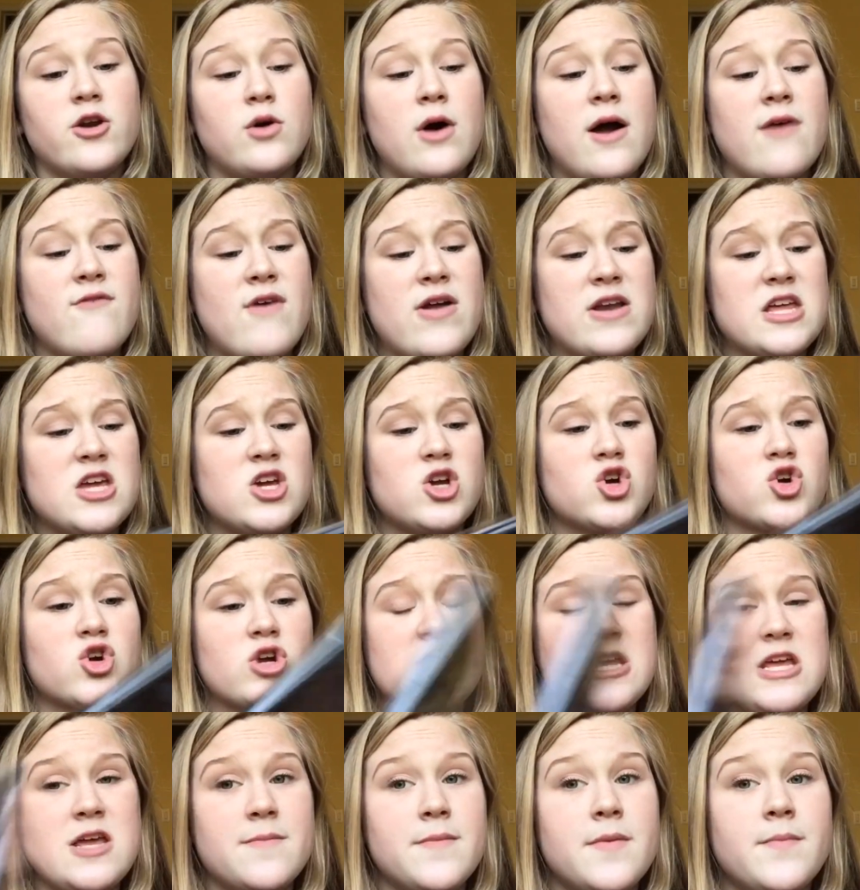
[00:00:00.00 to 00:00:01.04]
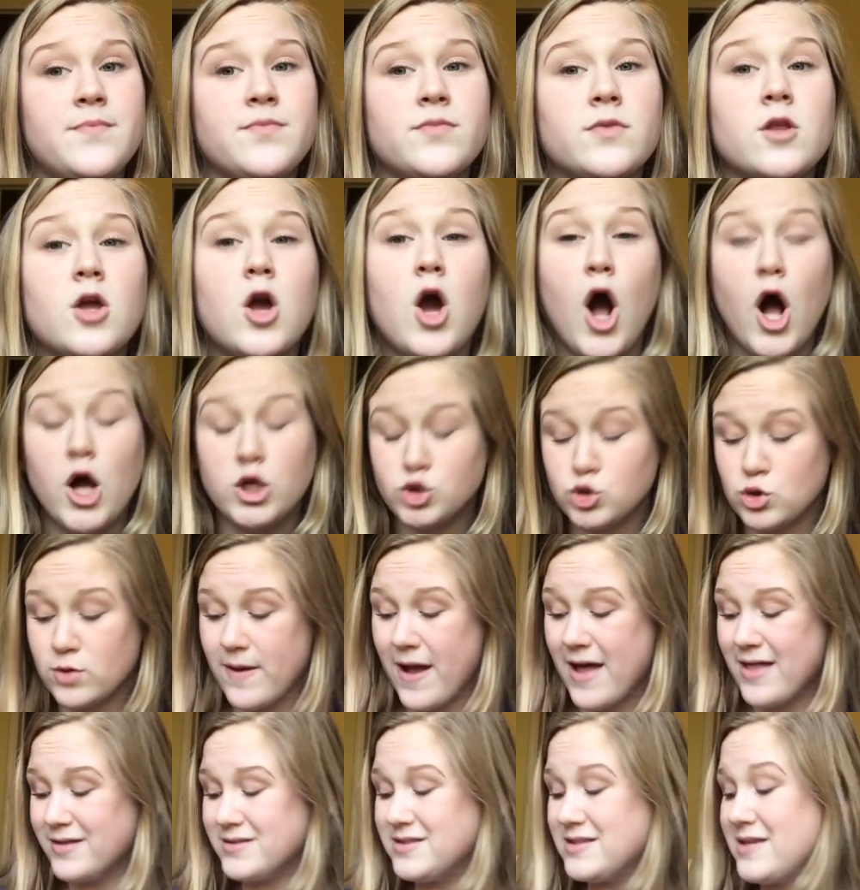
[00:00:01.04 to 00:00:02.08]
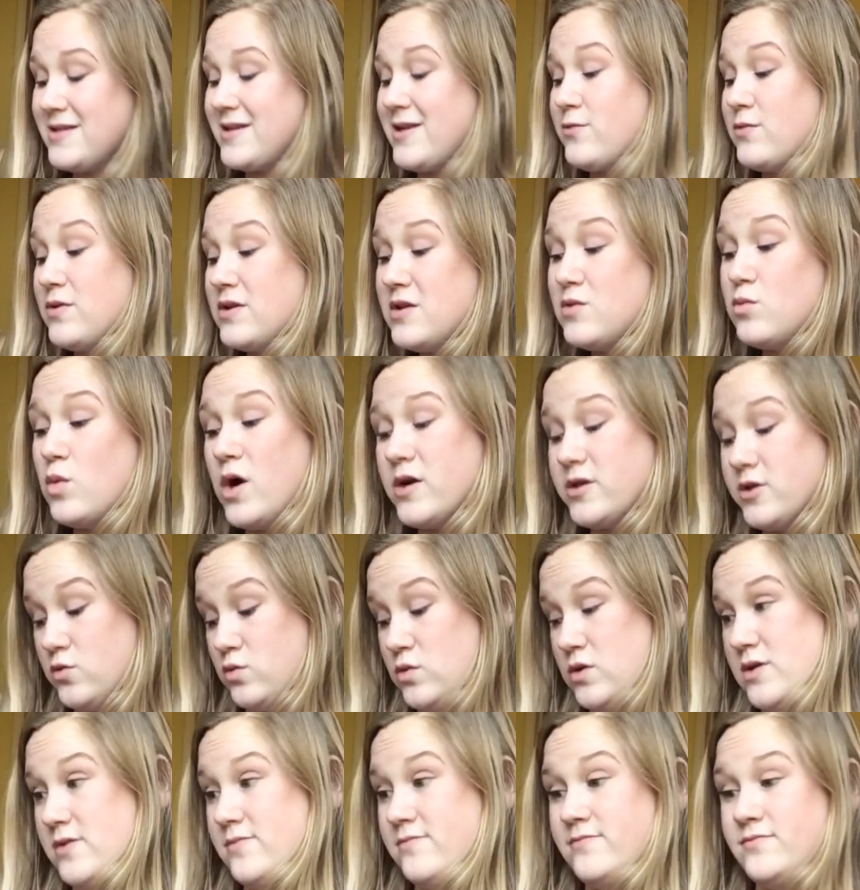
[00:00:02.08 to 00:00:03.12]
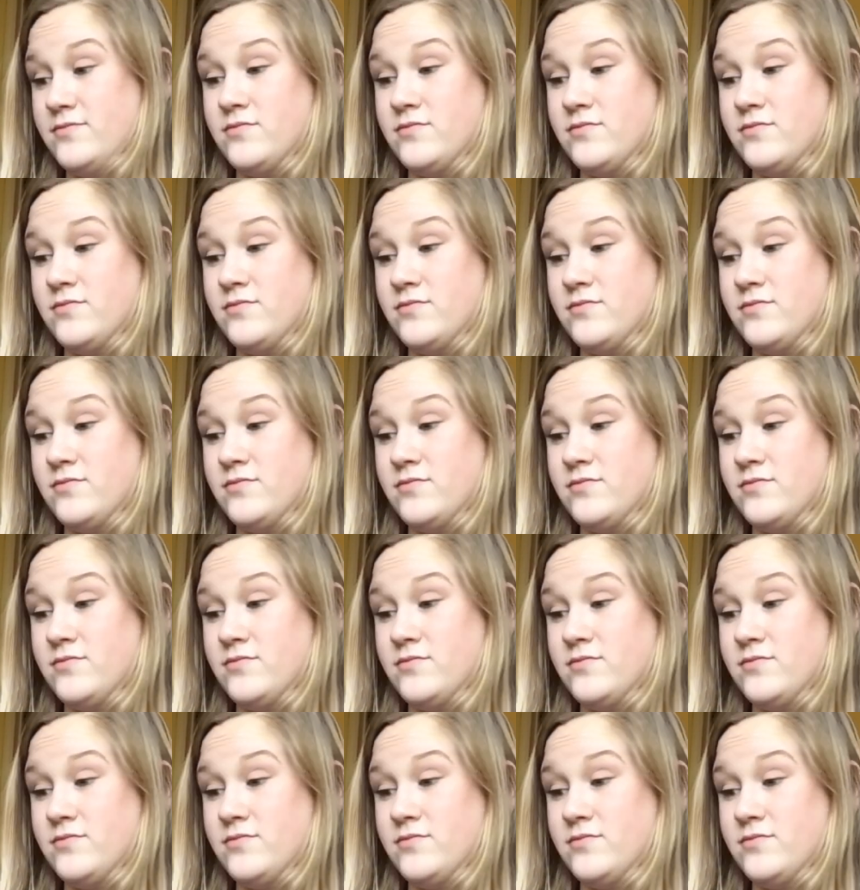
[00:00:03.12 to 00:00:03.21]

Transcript: don't have any cream contour palettes, and I really wanted one.